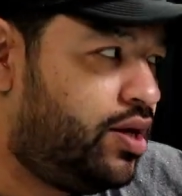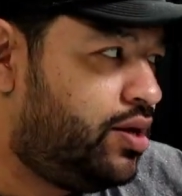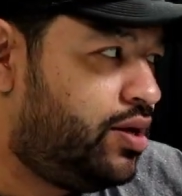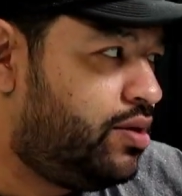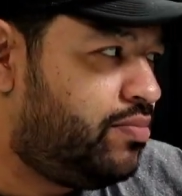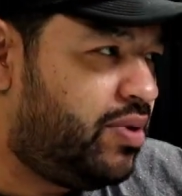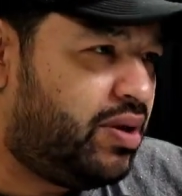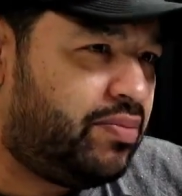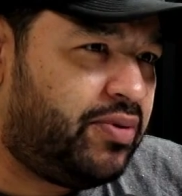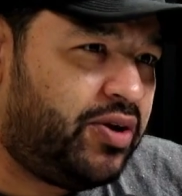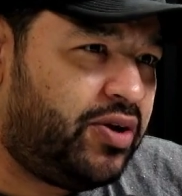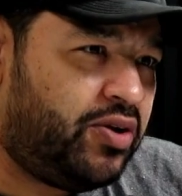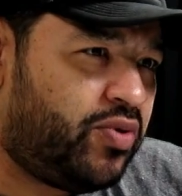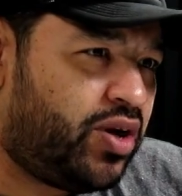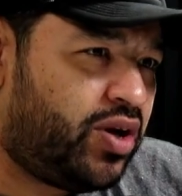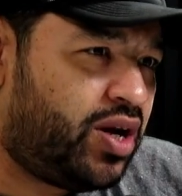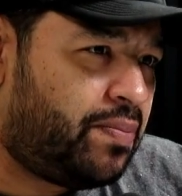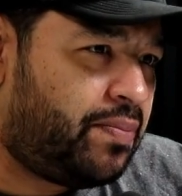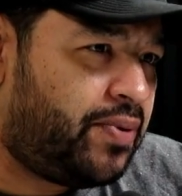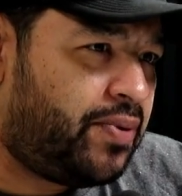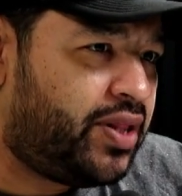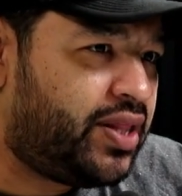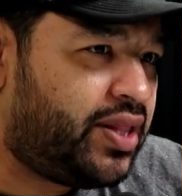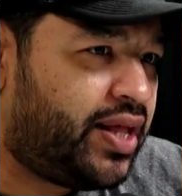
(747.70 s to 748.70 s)
maybe you want to
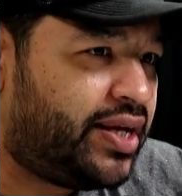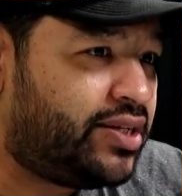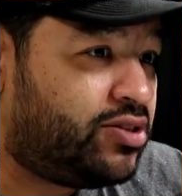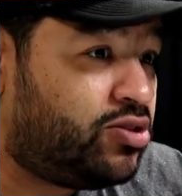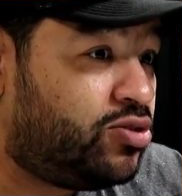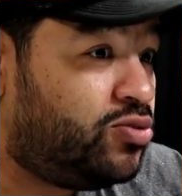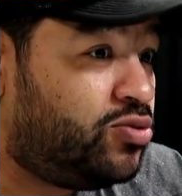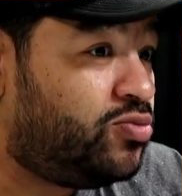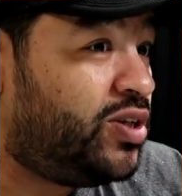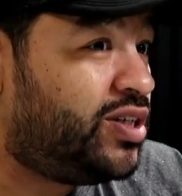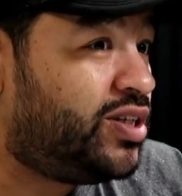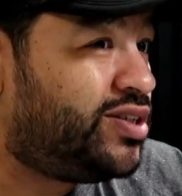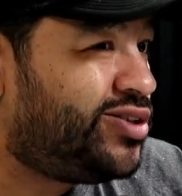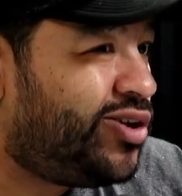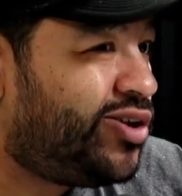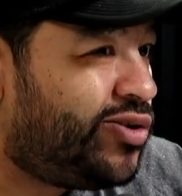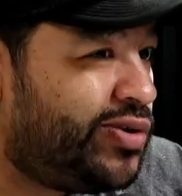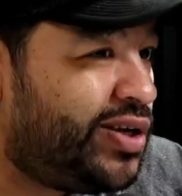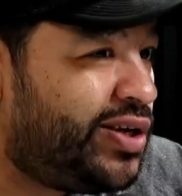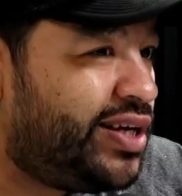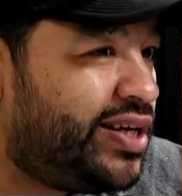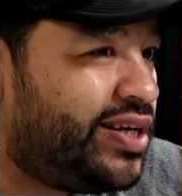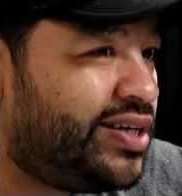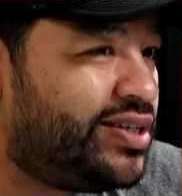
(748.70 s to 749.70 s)
put, like, 2 weeks
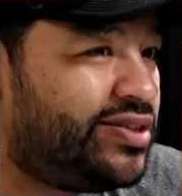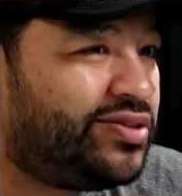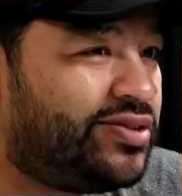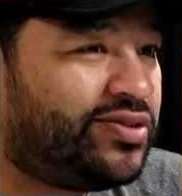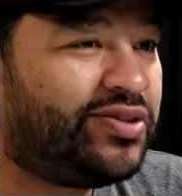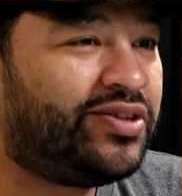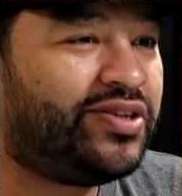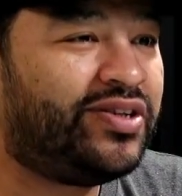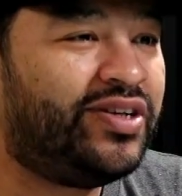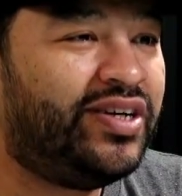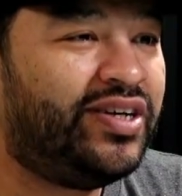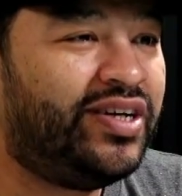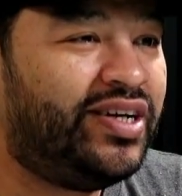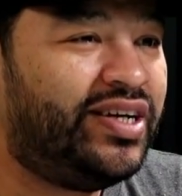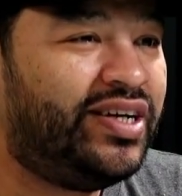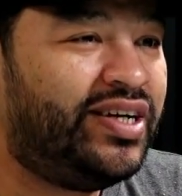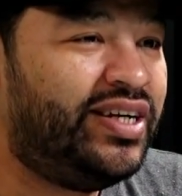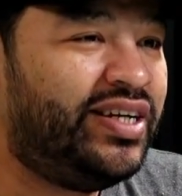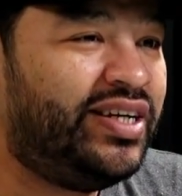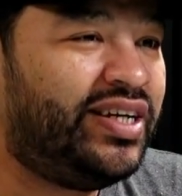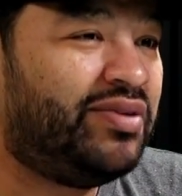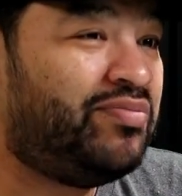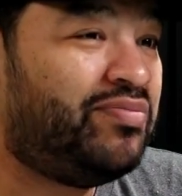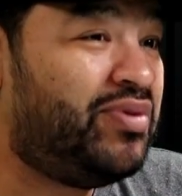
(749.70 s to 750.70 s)
notice or
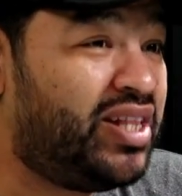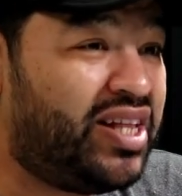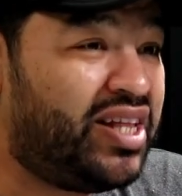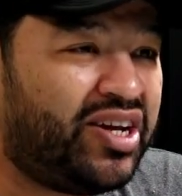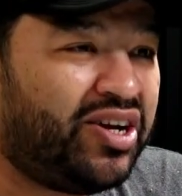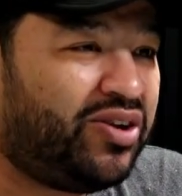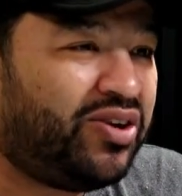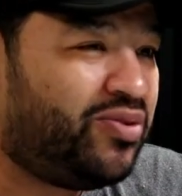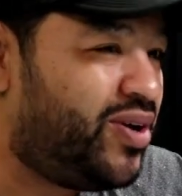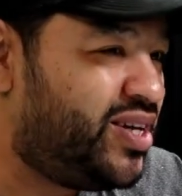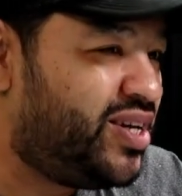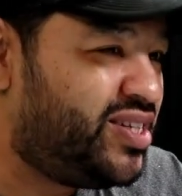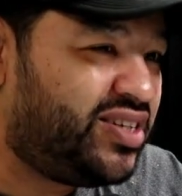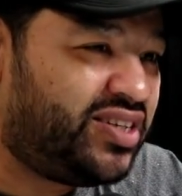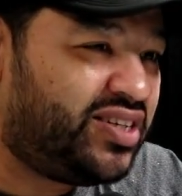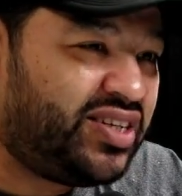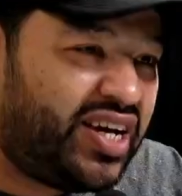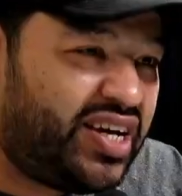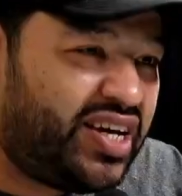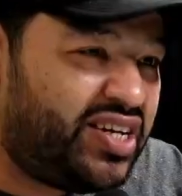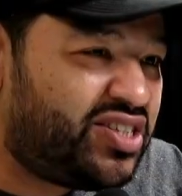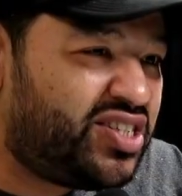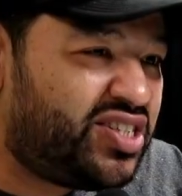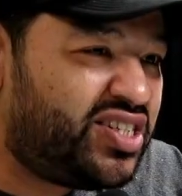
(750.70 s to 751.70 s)
give me a letter of
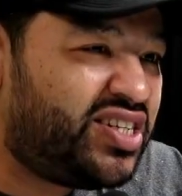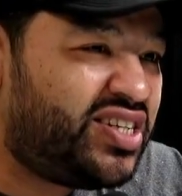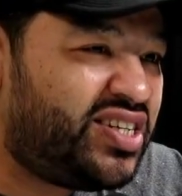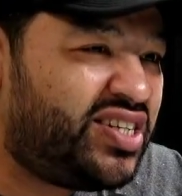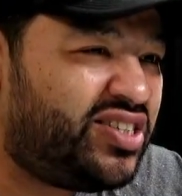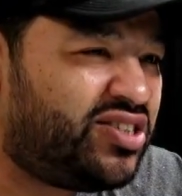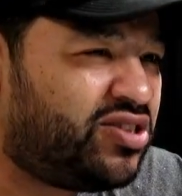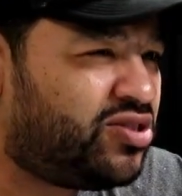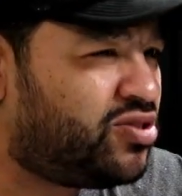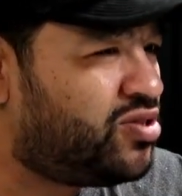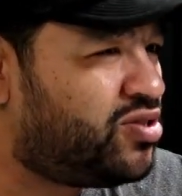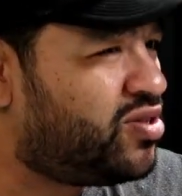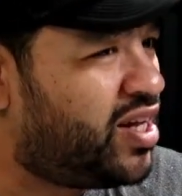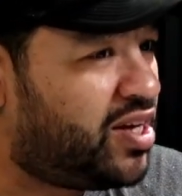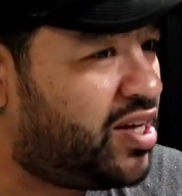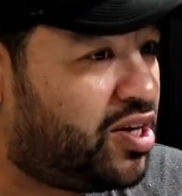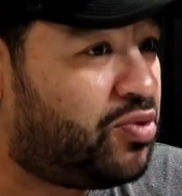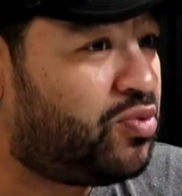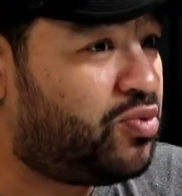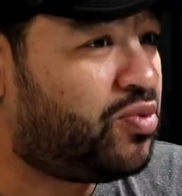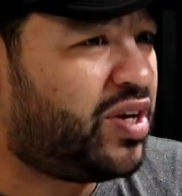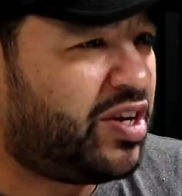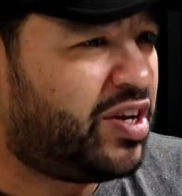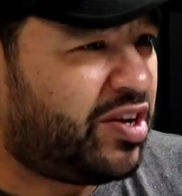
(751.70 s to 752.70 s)
resignation just so that
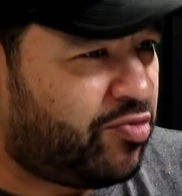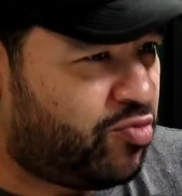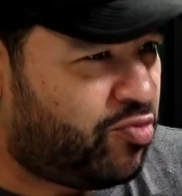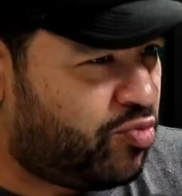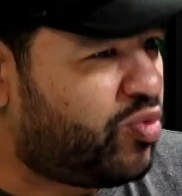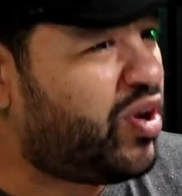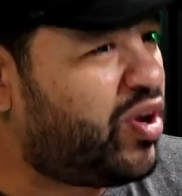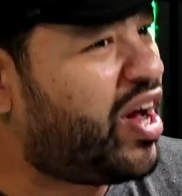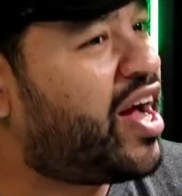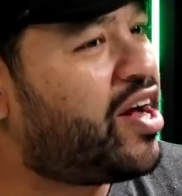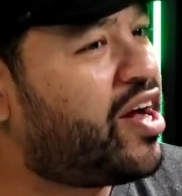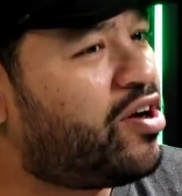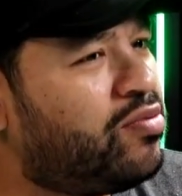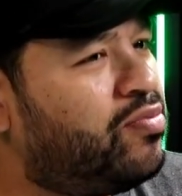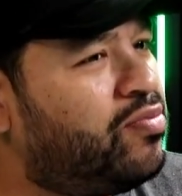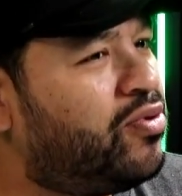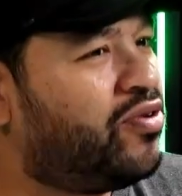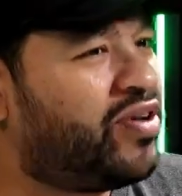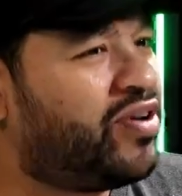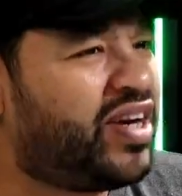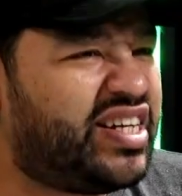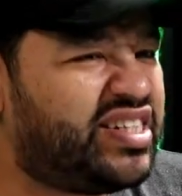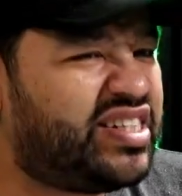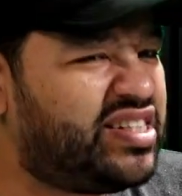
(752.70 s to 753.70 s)
you're rehireable in
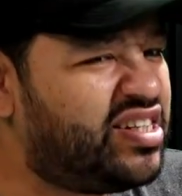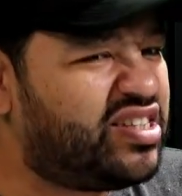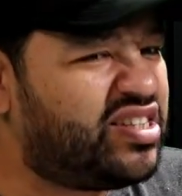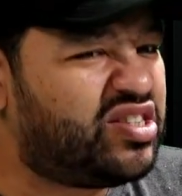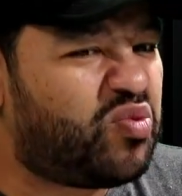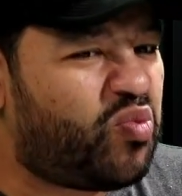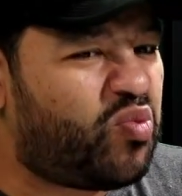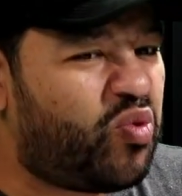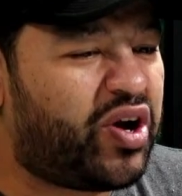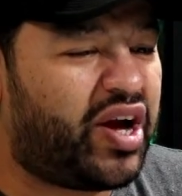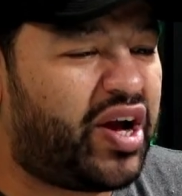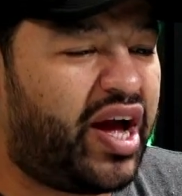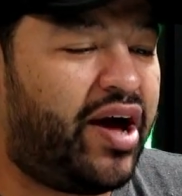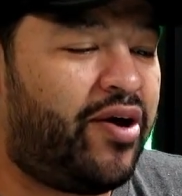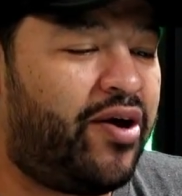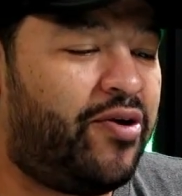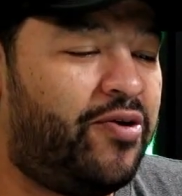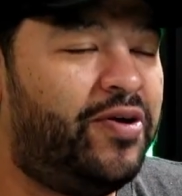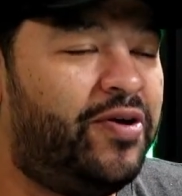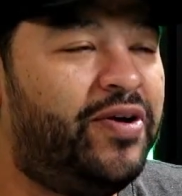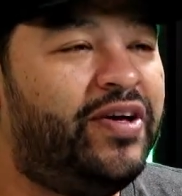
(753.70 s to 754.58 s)
case it doesn't work out.